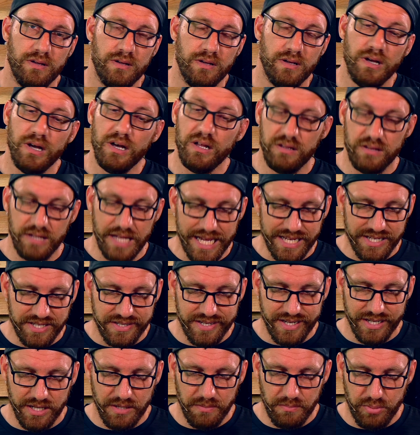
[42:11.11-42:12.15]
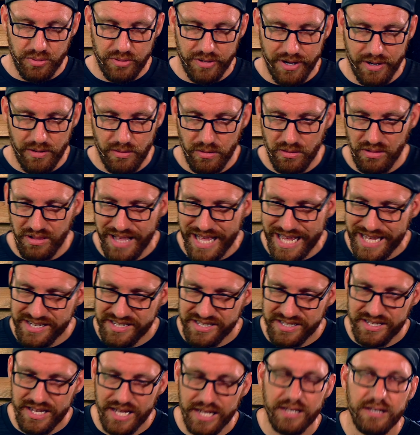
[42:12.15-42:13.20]
A last second prayer, a last
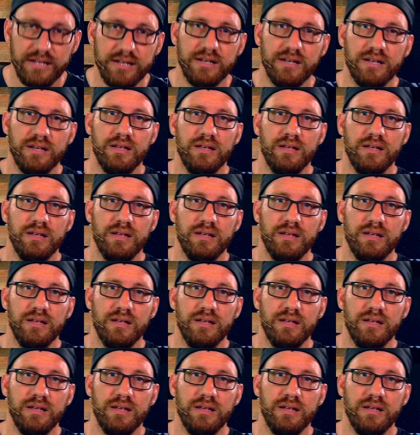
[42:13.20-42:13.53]
second